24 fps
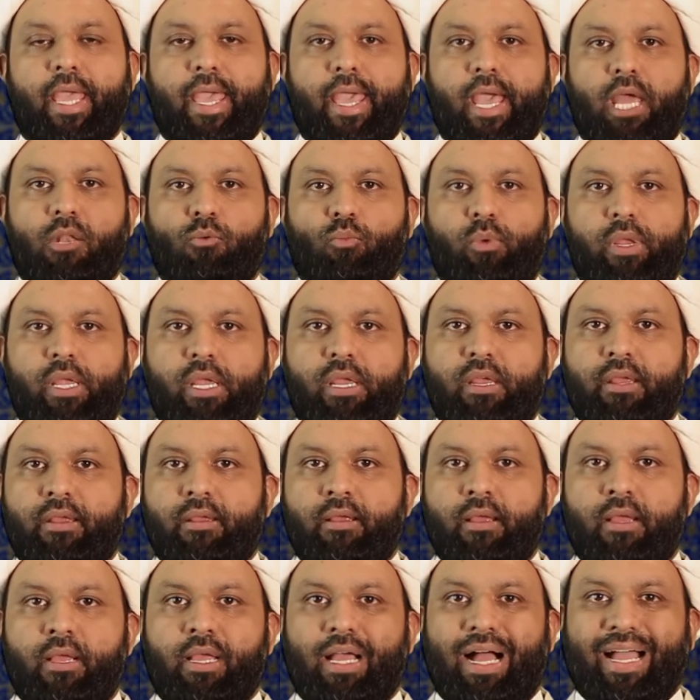And
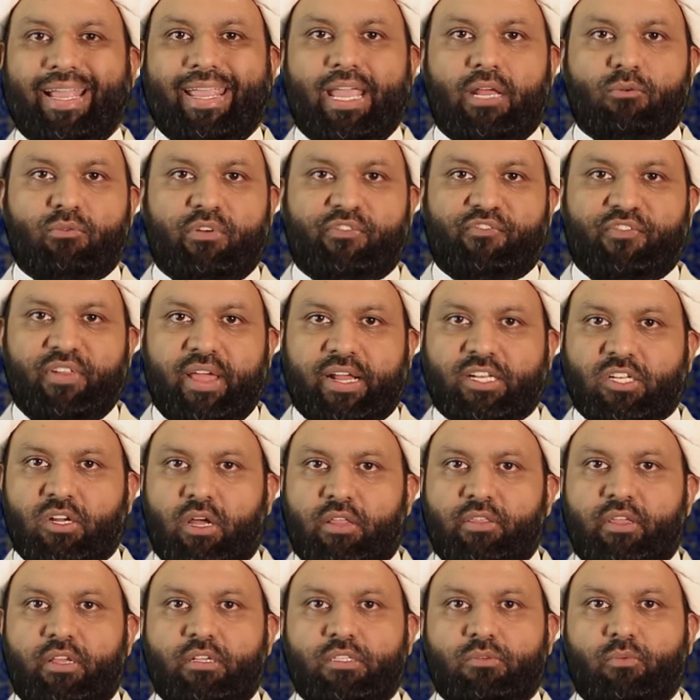we again reflect
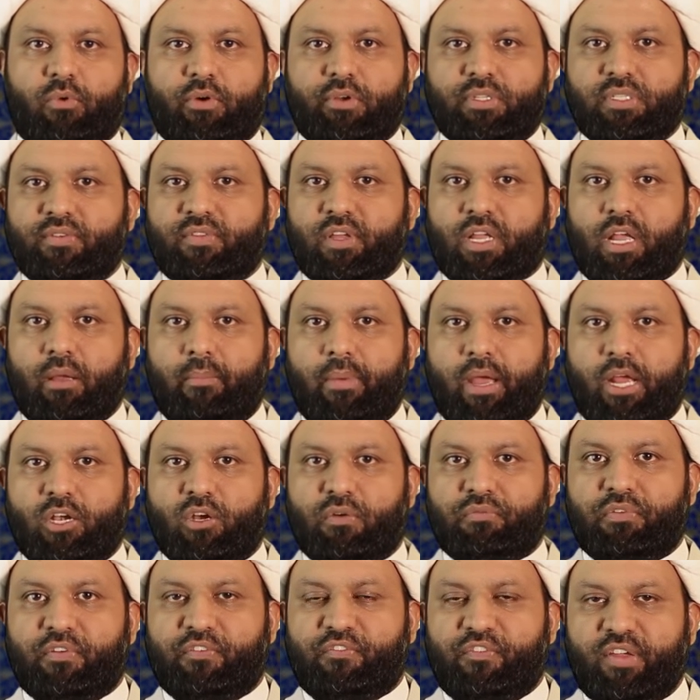on these words of the
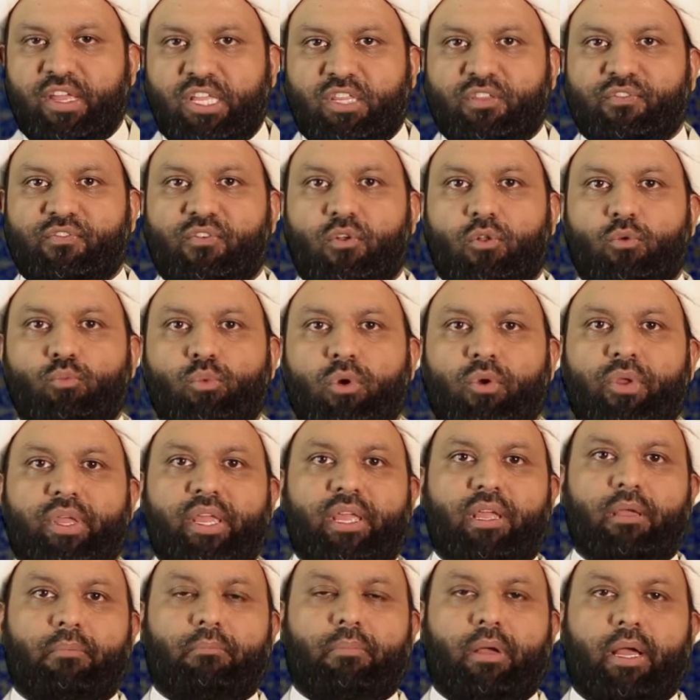Commander of the Faithful, where
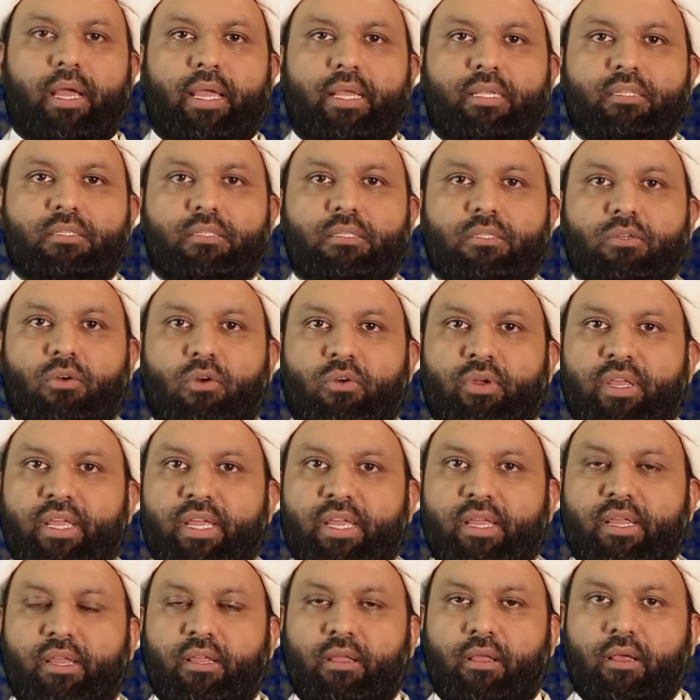he combines or
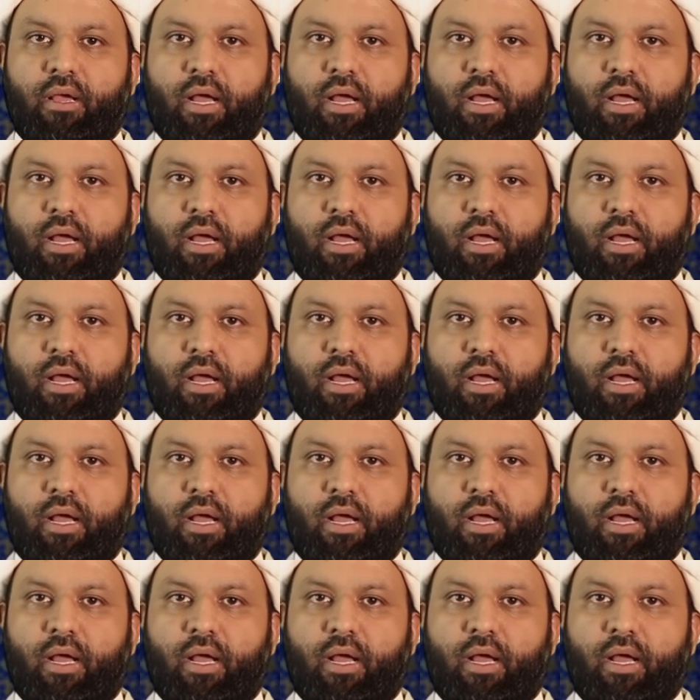he